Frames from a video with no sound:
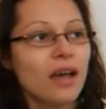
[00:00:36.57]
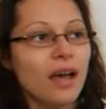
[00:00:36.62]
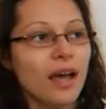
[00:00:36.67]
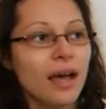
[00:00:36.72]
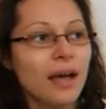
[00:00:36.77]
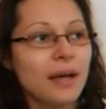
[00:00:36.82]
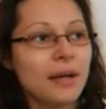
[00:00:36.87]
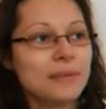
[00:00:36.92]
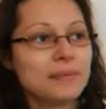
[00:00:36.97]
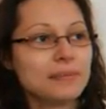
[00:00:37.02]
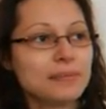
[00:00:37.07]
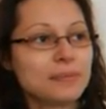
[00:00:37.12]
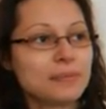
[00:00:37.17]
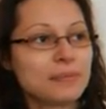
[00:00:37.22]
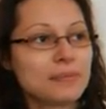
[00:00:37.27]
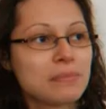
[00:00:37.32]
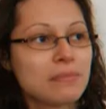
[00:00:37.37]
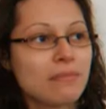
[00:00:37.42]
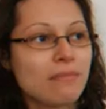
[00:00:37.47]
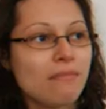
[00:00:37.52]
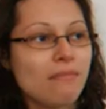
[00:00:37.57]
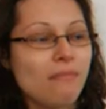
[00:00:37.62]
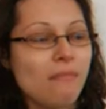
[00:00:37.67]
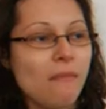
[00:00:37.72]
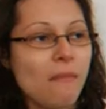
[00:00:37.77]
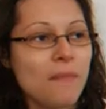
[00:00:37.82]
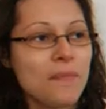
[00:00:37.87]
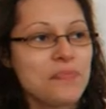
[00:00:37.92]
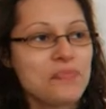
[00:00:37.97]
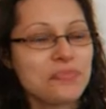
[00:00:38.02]

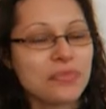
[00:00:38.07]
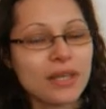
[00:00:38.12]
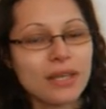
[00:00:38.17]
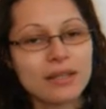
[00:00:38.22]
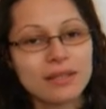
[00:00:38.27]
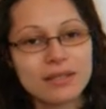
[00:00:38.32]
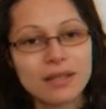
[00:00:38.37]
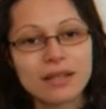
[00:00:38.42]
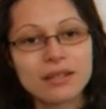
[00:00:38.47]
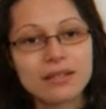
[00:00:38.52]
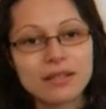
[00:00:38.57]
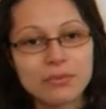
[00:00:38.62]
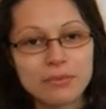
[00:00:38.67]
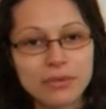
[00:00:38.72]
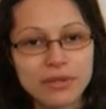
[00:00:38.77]
It's actually